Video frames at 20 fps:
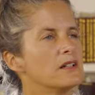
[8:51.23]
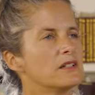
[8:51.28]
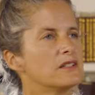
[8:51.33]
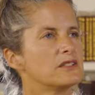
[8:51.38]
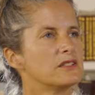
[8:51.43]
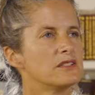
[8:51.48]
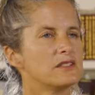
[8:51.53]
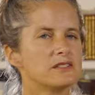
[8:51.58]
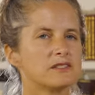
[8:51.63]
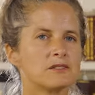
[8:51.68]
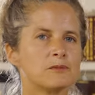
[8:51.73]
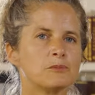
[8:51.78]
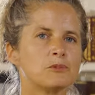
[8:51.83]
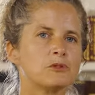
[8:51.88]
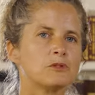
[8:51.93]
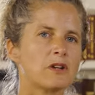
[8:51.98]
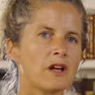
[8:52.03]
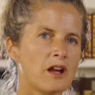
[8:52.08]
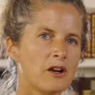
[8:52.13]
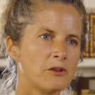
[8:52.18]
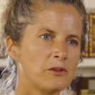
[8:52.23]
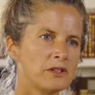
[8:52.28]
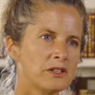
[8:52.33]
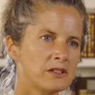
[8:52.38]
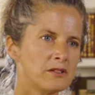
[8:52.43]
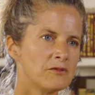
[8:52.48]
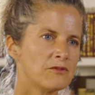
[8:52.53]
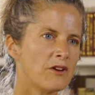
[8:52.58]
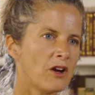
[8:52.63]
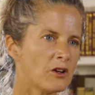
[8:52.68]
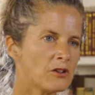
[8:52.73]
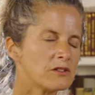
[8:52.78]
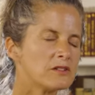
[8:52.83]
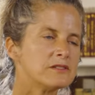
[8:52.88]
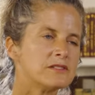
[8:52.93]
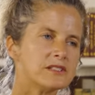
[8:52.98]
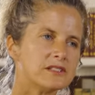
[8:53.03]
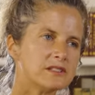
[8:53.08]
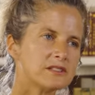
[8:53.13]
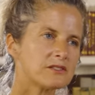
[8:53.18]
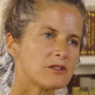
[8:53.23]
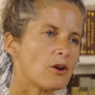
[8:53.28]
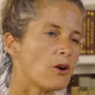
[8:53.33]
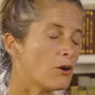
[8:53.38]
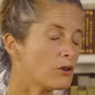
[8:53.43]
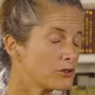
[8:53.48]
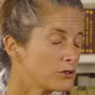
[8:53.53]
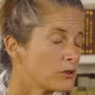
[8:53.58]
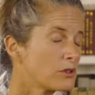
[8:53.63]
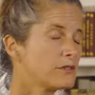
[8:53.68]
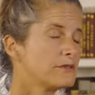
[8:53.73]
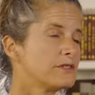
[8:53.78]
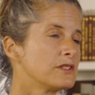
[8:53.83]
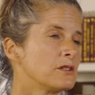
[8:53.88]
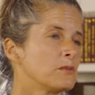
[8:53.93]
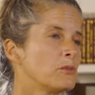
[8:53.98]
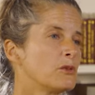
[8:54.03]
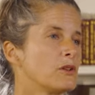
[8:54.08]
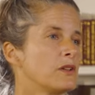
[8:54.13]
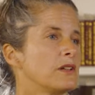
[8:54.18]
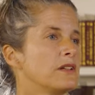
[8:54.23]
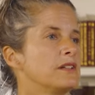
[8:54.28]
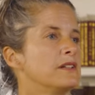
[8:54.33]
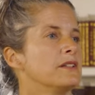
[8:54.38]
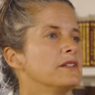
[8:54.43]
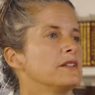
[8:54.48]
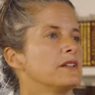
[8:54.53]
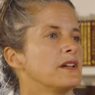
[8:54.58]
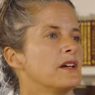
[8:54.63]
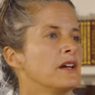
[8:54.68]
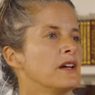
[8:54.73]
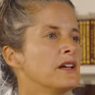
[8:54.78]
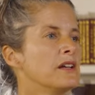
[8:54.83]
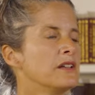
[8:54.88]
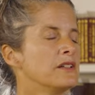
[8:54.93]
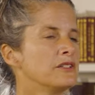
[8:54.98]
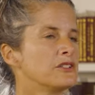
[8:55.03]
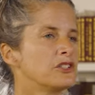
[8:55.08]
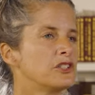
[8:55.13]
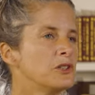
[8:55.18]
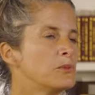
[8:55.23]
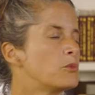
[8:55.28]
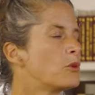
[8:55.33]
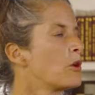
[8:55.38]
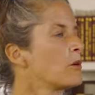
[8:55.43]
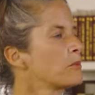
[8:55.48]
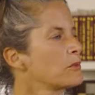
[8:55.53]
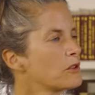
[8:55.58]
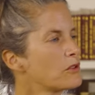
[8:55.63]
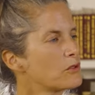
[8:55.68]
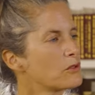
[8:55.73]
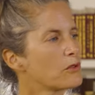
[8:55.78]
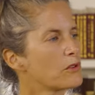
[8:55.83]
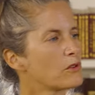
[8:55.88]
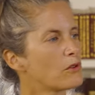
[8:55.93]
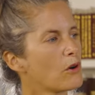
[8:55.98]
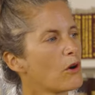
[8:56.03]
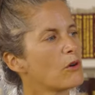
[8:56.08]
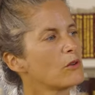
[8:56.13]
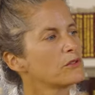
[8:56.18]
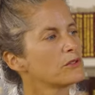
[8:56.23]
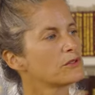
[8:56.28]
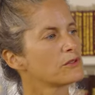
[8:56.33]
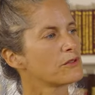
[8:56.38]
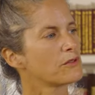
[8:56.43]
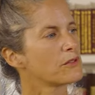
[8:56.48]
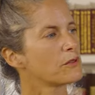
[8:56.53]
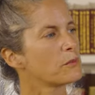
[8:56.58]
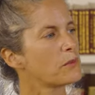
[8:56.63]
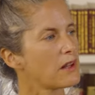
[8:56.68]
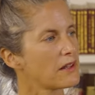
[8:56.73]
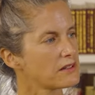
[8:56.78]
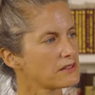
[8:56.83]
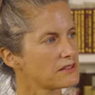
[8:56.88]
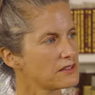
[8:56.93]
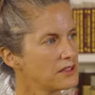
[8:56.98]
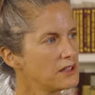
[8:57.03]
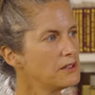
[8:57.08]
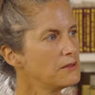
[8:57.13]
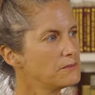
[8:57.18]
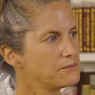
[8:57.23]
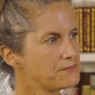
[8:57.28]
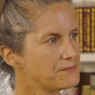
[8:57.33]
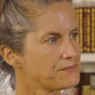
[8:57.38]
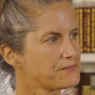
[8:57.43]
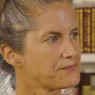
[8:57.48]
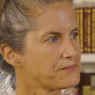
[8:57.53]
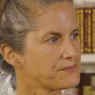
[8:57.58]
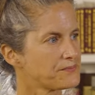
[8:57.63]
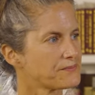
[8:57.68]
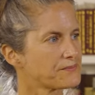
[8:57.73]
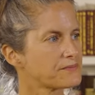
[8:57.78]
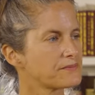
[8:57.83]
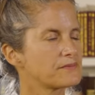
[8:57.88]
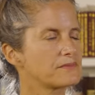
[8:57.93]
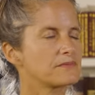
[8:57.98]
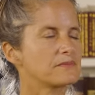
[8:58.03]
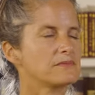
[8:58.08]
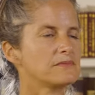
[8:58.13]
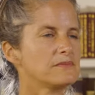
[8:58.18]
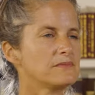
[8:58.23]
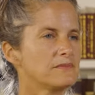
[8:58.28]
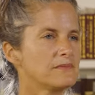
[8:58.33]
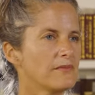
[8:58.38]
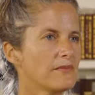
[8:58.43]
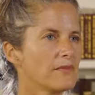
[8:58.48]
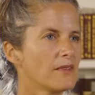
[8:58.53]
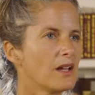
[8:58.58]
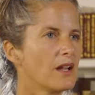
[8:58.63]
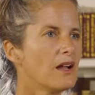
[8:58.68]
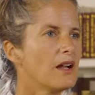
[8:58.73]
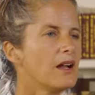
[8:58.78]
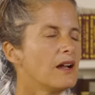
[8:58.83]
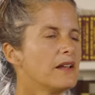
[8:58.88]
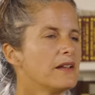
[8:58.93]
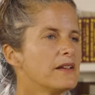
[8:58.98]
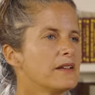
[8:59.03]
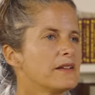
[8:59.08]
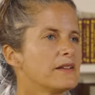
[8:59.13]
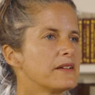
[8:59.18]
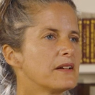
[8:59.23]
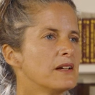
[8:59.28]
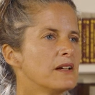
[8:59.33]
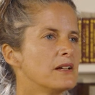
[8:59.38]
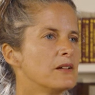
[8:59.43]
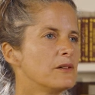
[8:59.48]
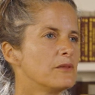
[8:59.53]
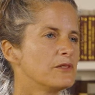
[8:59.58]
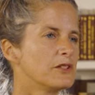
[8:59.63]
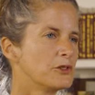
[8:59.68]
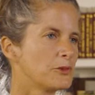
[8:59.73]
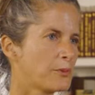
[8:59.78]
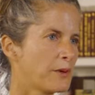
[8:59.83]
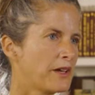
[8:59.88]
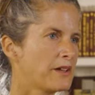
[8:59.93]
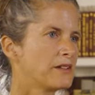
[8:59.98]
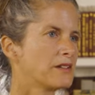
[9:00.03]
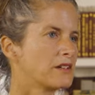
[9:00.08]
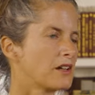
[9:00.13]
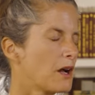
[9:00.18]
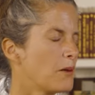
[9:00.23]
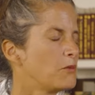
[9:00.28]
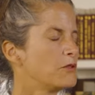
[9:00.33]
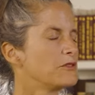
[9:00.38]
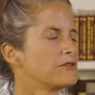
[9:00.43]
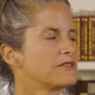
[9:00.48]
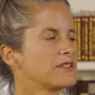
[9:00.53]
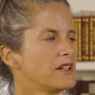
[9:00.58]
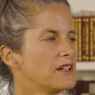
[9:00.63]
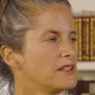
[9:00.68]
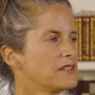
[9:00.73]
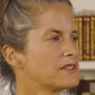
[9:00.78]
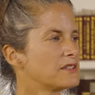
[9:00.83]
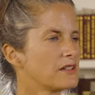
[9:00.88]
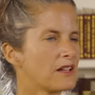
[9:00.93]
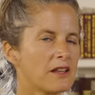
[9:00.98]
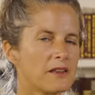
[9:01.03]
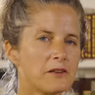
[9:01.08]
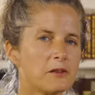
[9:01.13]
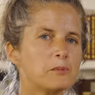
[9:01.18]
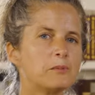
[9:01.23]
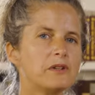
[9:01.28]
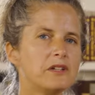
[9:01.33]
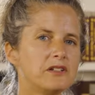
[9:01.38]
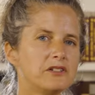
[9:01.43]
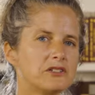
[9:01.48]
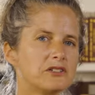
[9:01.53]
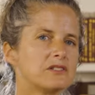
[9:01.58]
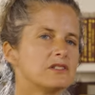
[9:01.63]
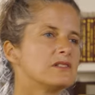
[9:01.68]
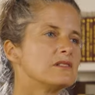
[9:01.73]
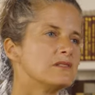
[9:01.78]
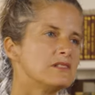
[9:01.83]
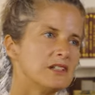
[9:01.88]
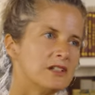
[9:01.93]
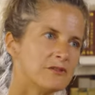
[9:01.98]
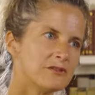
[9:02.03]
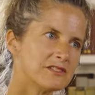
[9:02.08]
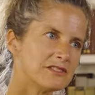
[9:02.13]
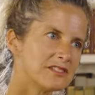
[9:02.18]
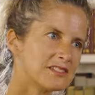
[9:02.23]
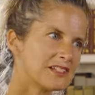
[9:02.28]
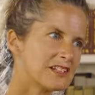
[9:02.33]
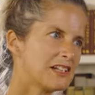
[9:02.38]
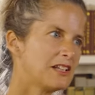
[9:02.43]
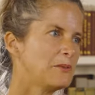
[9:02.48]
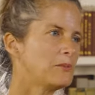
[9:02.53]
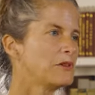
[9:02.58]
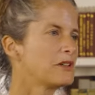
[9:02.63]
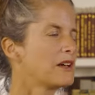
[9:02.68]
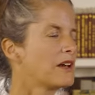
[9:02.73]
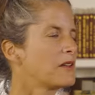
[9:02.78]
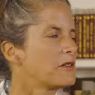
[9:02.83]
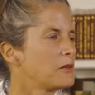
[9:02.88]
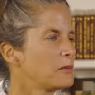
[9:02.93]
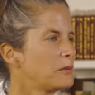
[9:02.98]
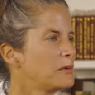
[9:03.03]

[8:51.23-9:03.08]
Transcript: She's a Bulgarian violinist, also living in Berlin, and she brought me to the coast of the Black Sea. And uh, we spent a couple of days at the beach, even sleeping at the